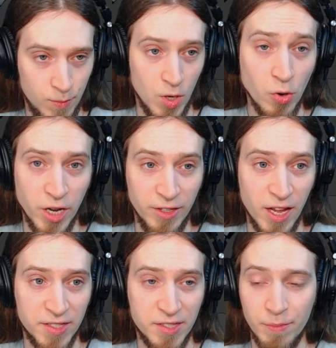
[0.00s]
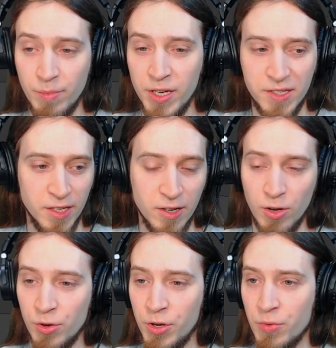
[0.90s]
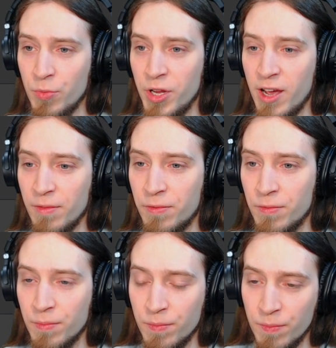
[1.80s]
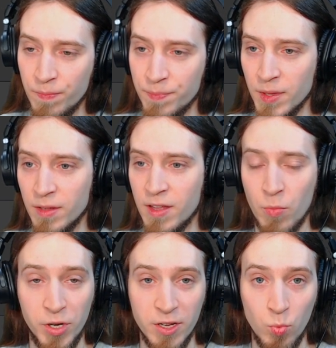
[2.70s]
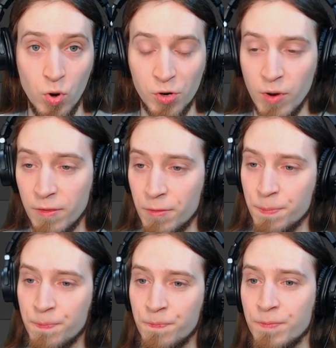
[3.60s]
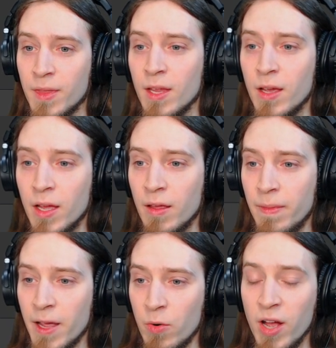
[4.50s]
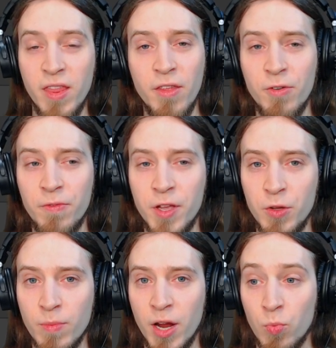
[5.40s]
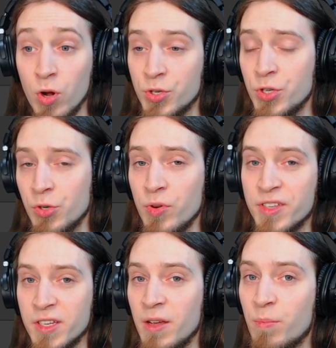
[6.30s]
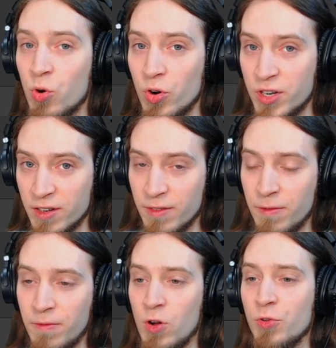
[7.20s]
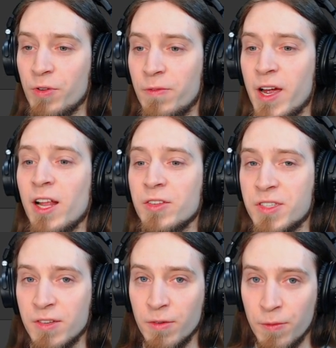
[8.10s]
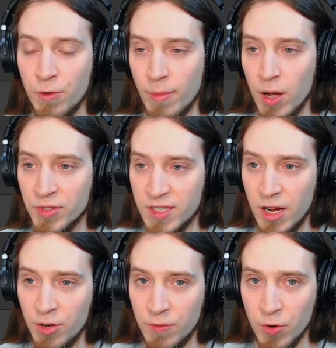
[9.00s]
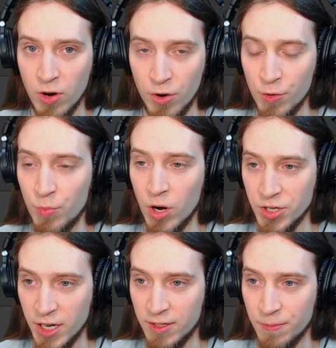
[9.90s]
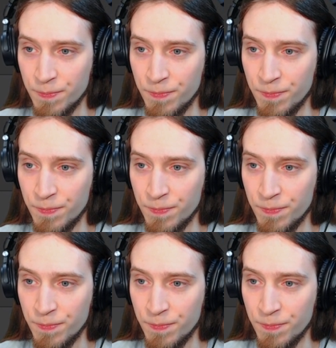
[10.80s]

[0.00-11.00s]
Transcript: Okay, that's some basic audio we have that we can work with. Now, another thing you might want to do is import audio files from outside of your Ardour project.